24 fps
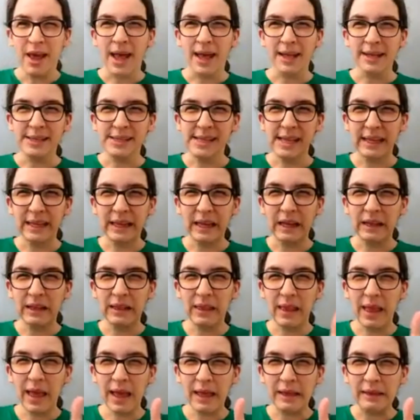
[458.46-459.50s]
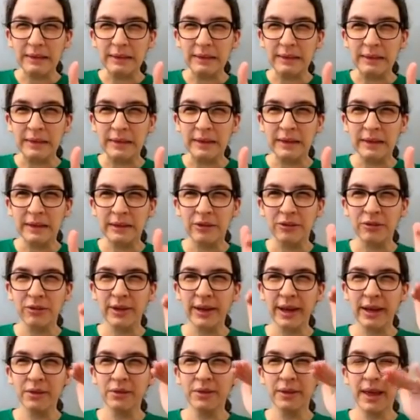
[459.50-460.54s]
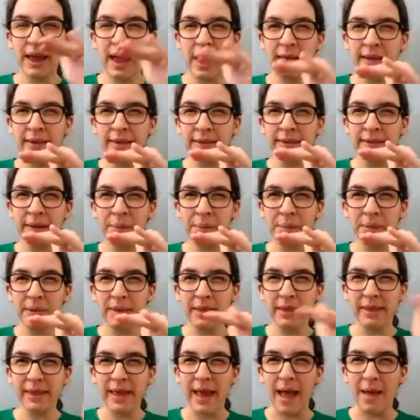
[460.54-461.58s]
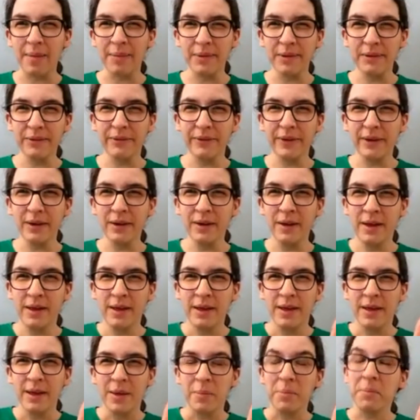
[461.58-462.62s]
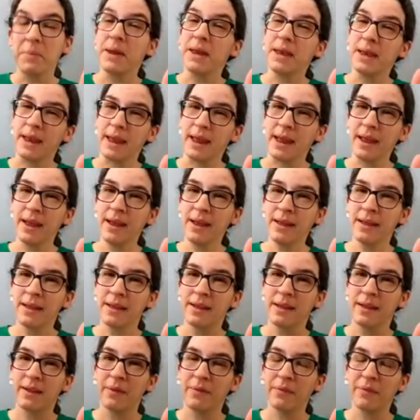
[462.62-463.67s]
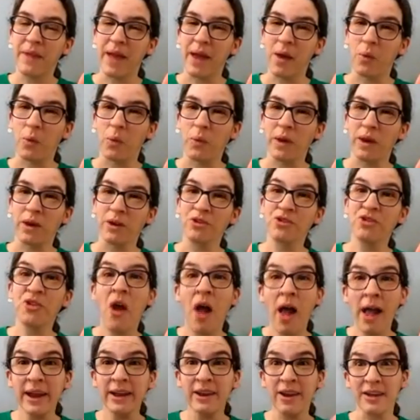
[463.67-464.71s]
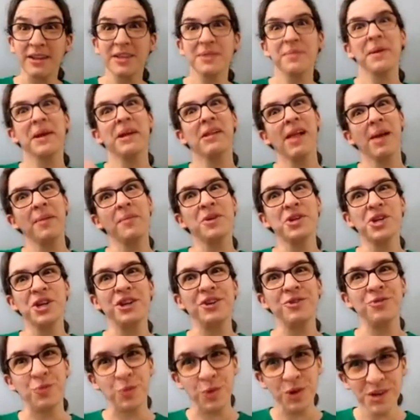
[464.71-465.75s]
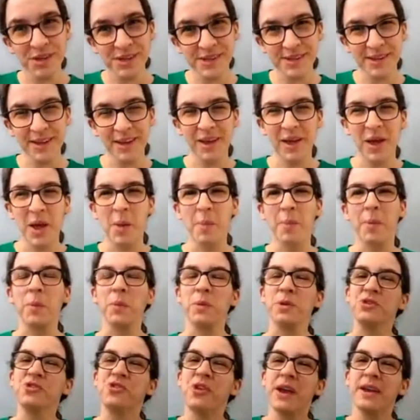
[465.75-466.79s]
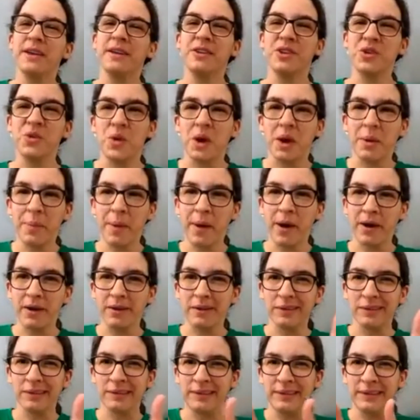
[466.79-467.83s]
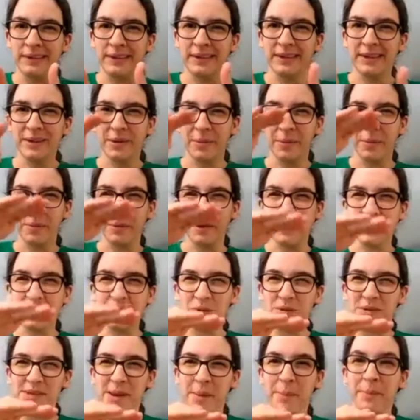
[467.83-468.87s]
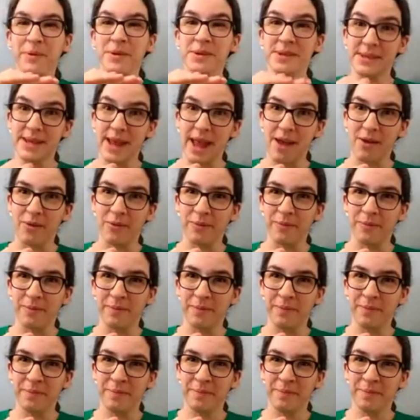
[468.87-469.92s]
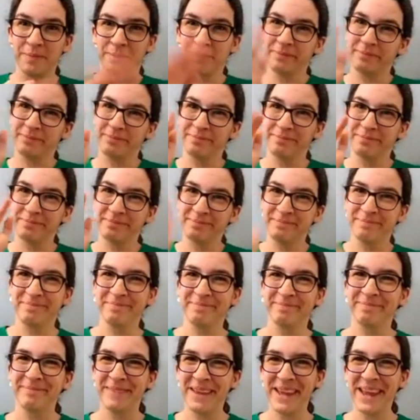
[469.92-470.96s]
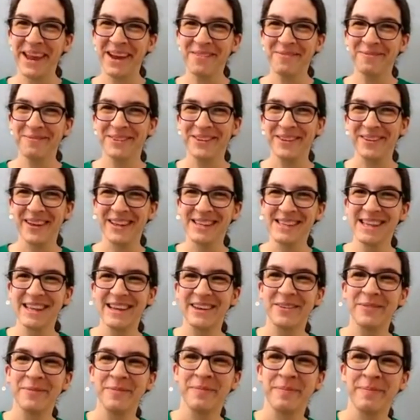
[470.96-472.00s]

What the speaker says: and sending less greenhouse gases up into the atmosphere, meaning that we are trying not to make climate change worse, but we're trying to do our part to bring those numbers down. Take care. See you guys later.